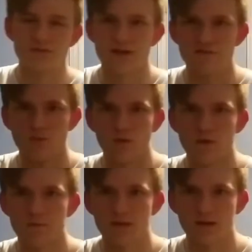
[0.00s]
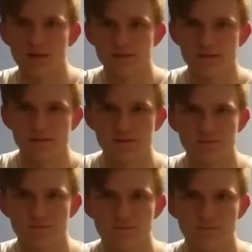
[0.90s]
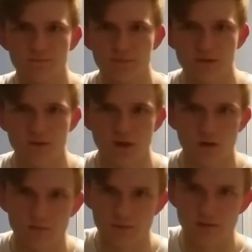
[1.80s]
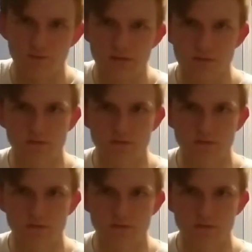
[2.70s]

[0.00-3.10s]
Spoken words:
stuff more because, you know, they're